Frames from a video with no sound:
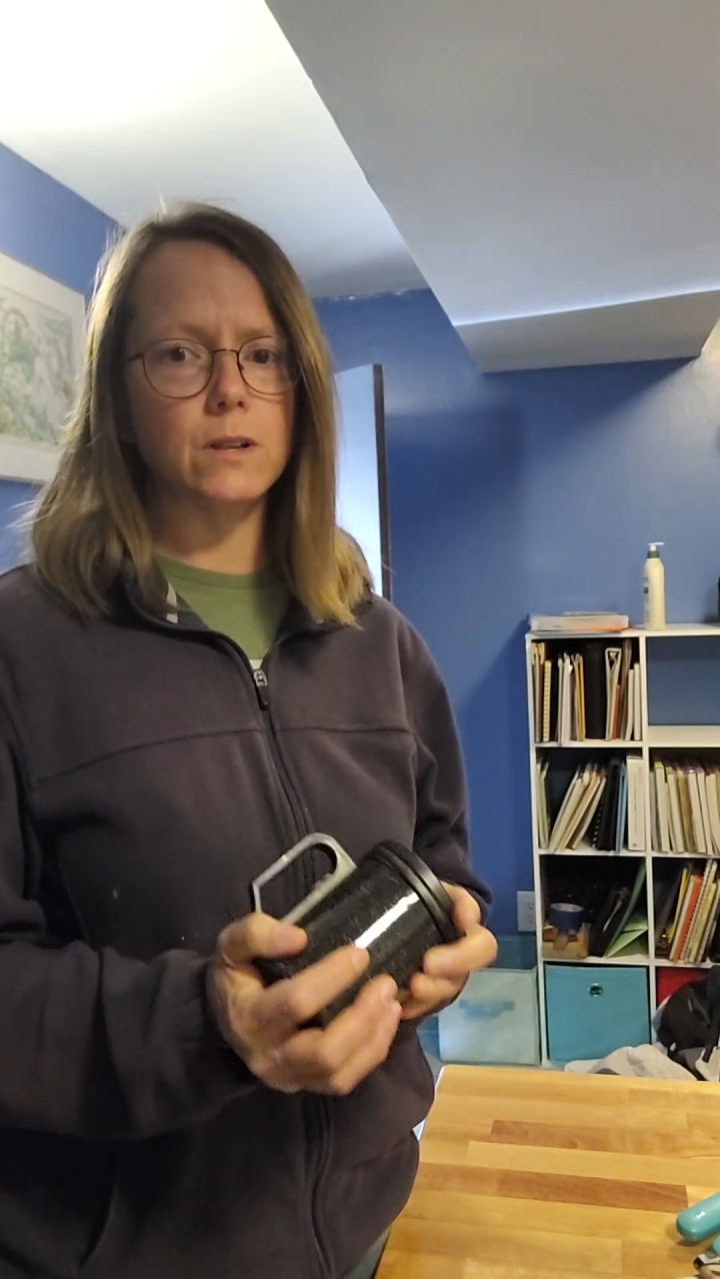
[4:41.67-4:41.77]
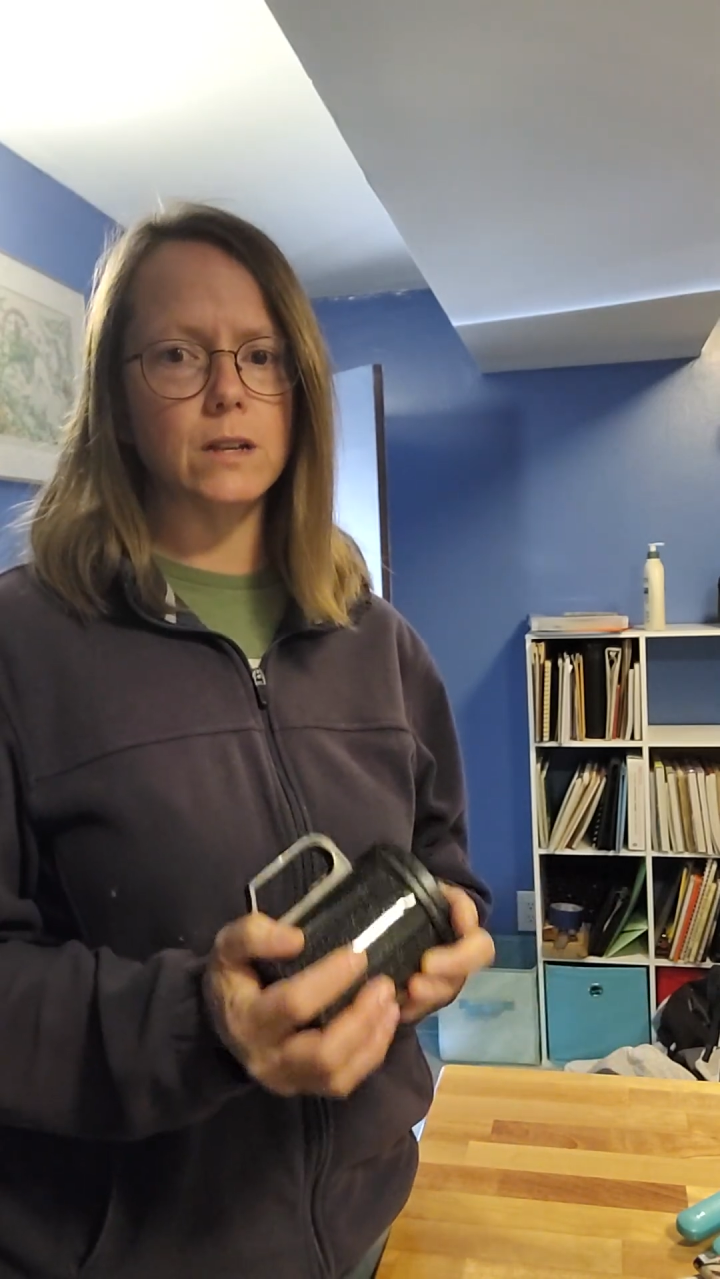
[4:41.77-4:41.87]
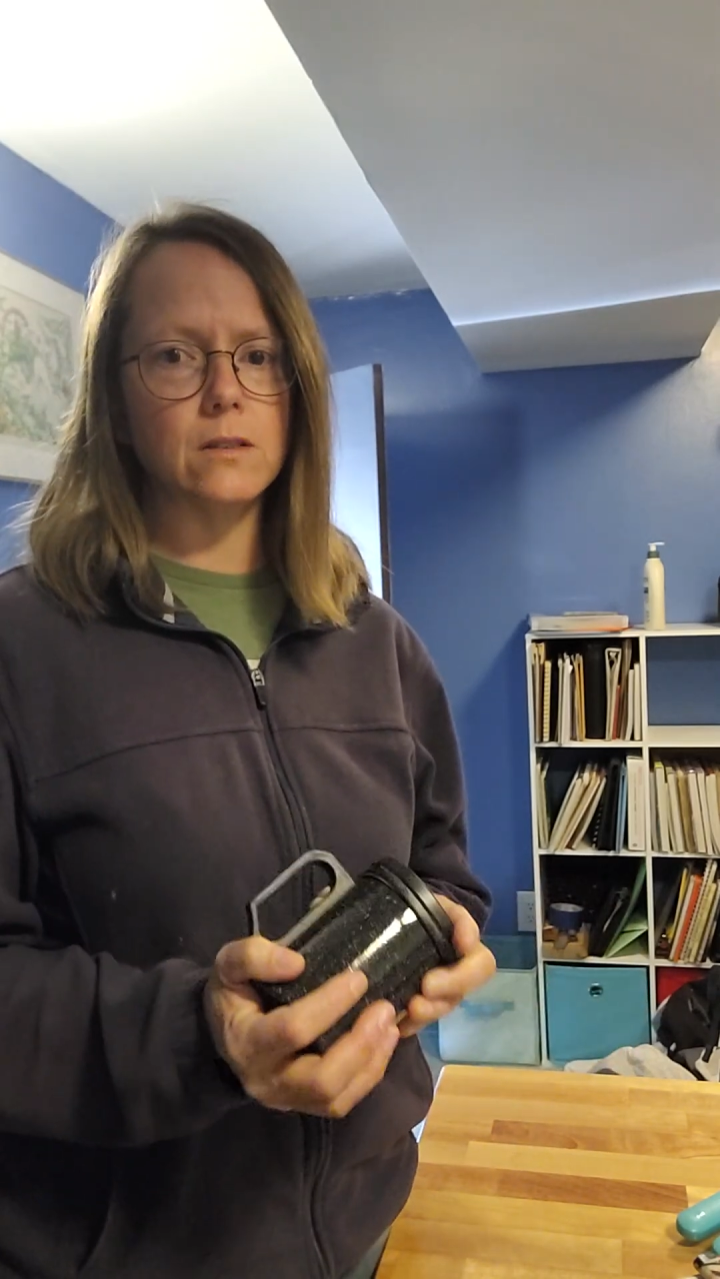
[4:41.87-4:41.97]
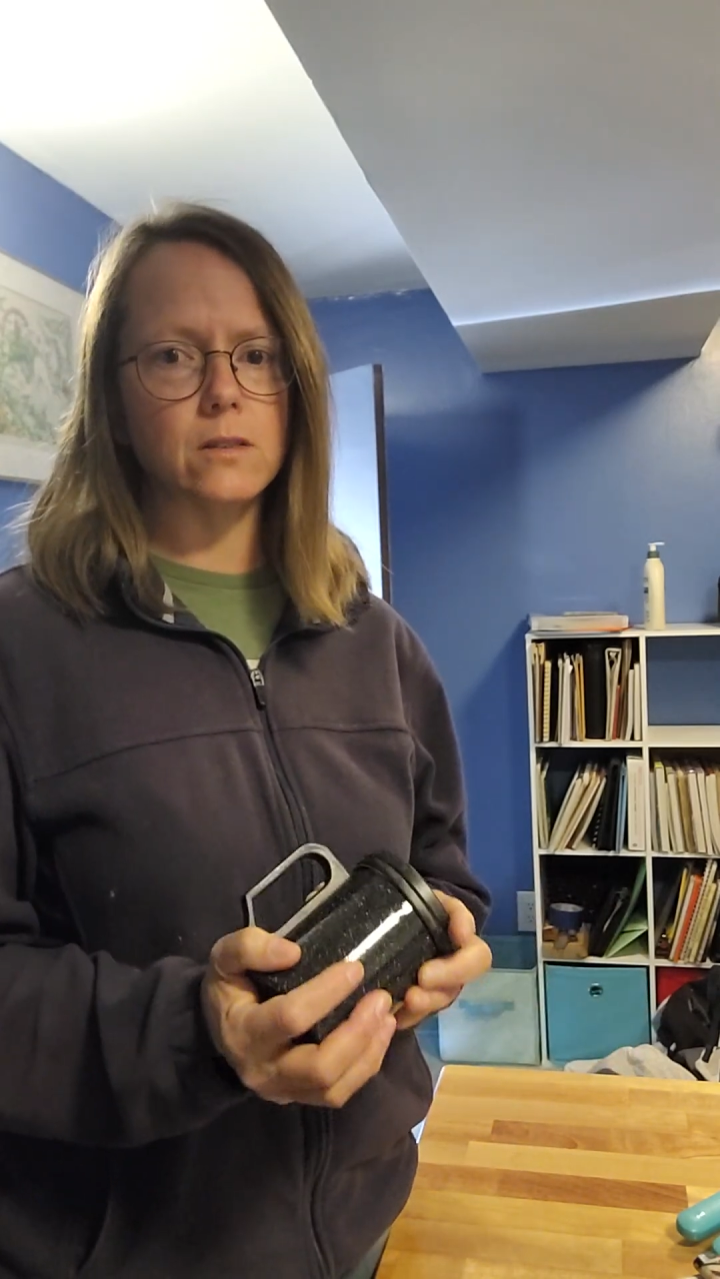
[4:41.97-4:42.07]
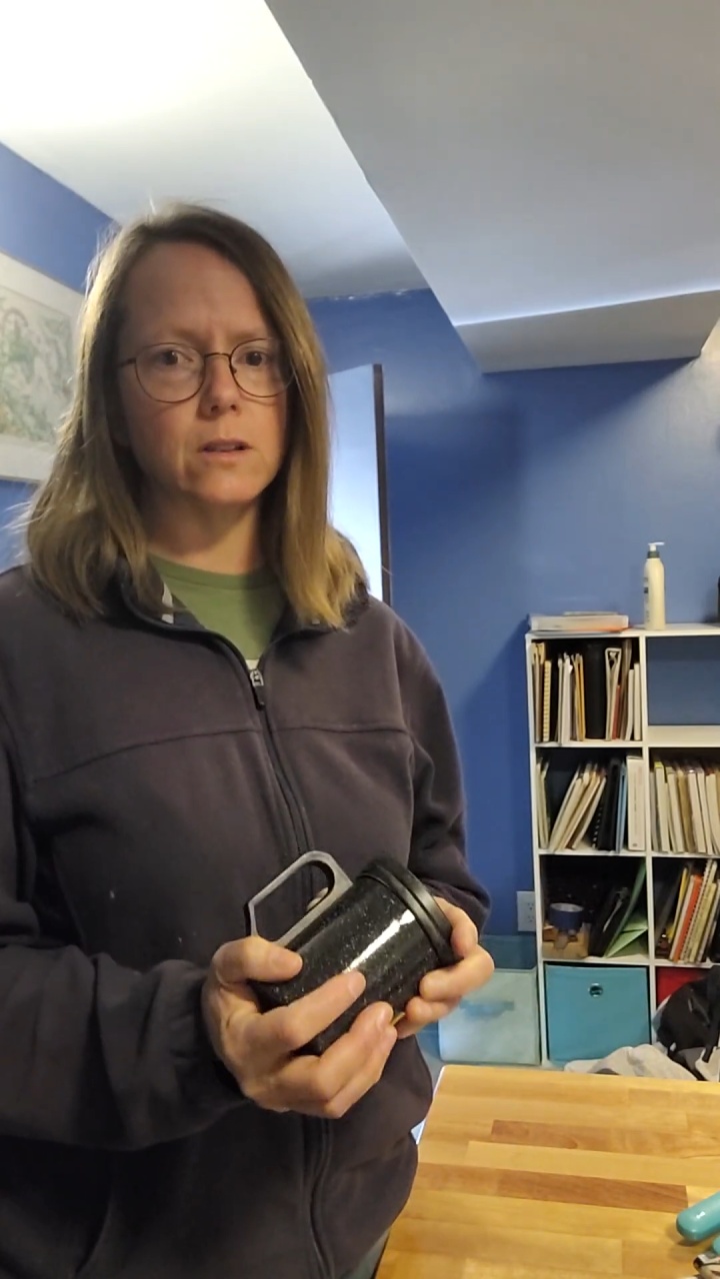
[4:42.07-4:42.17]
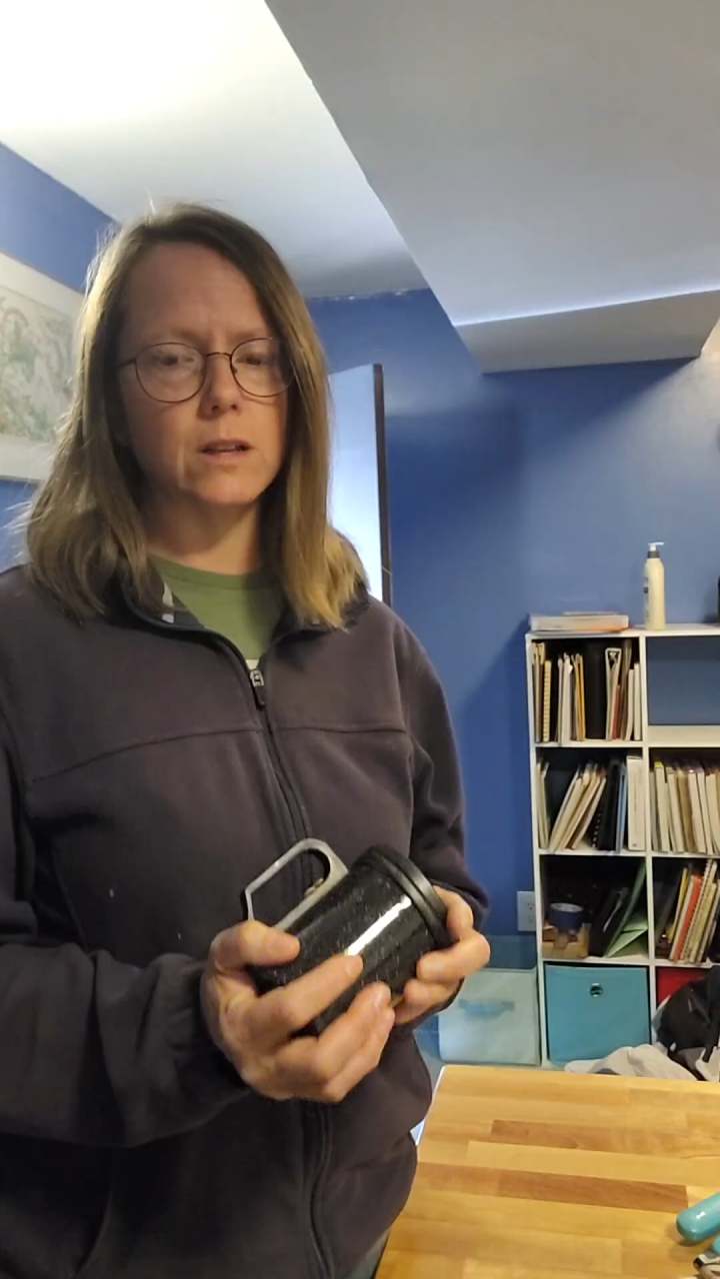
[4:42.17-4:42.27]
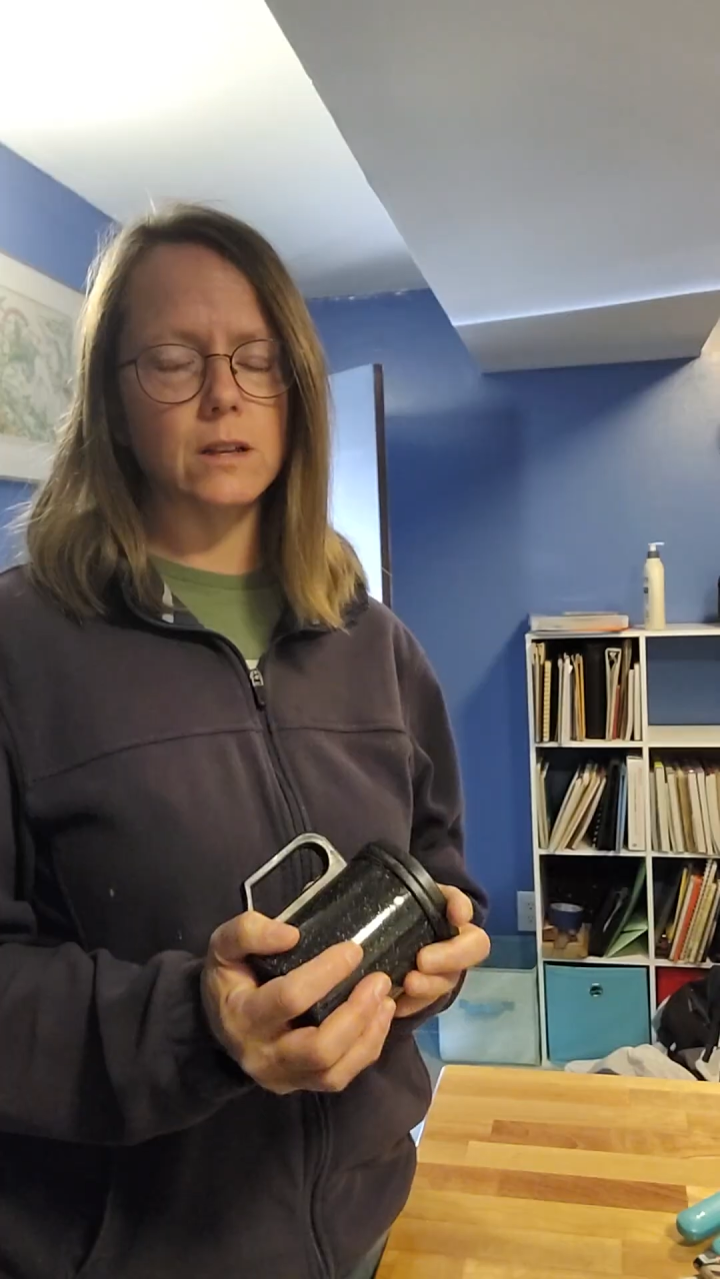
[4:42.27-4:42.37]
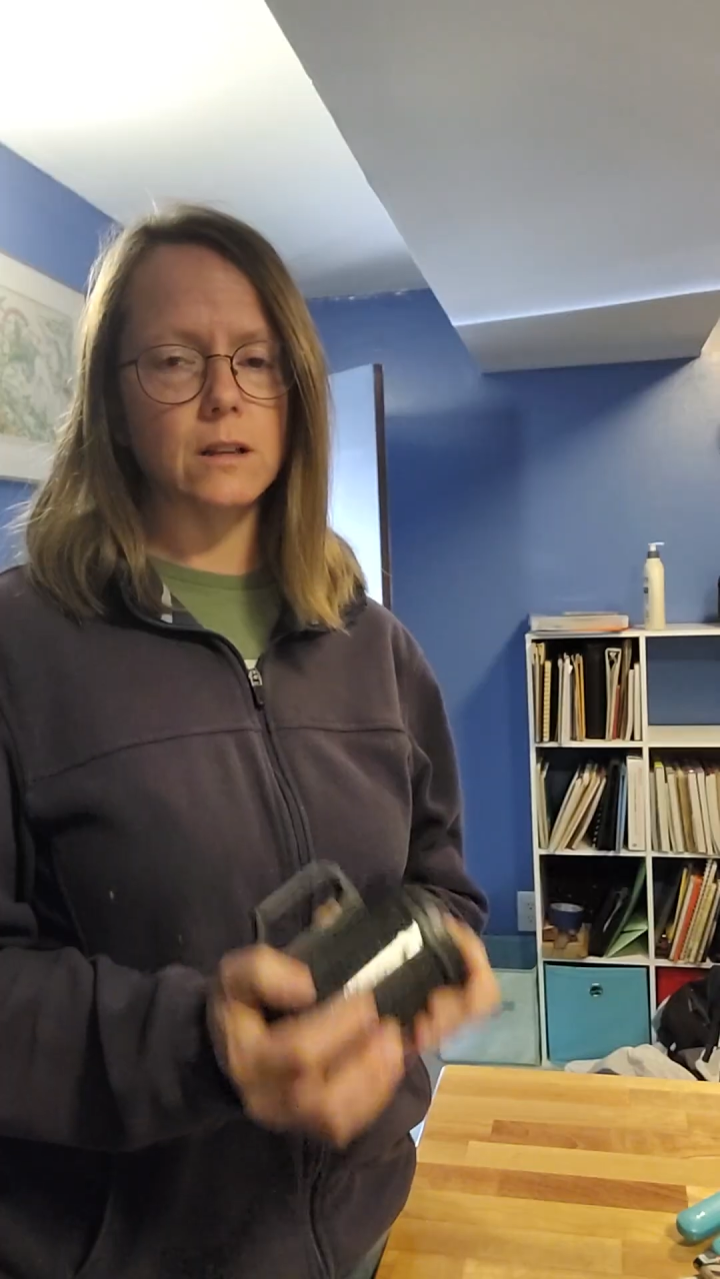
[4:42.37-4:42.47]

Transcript: insulated